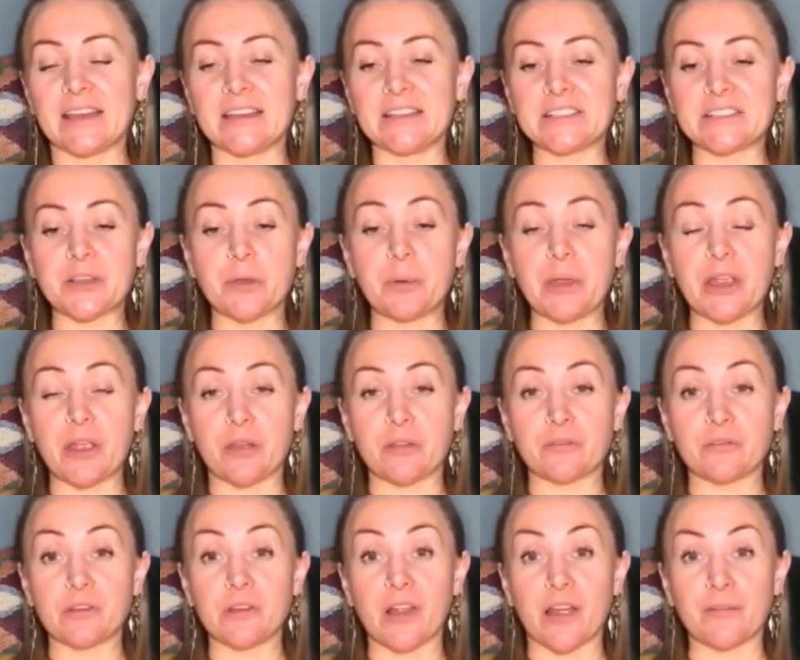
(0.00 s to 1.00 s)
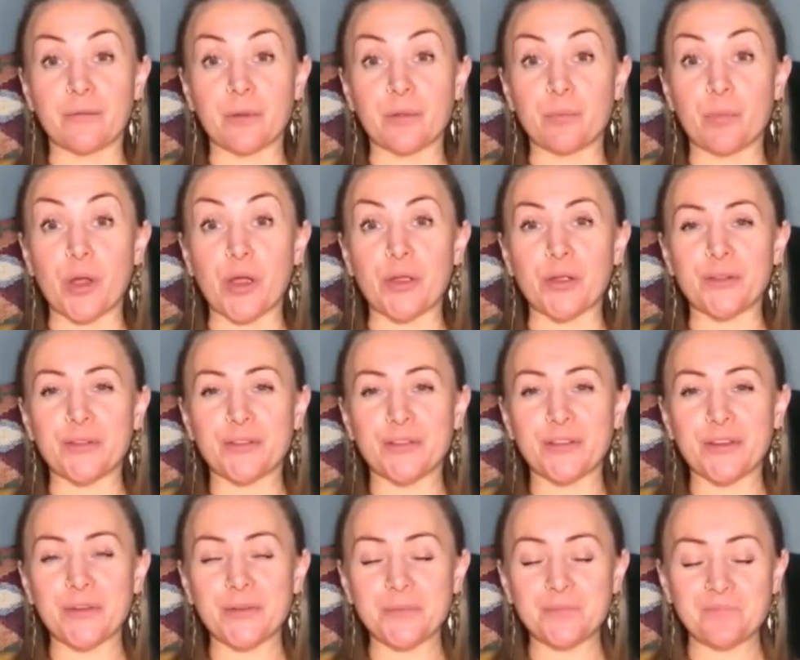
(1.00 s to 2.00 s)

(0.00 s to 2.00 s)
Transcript: And so we go through life with both.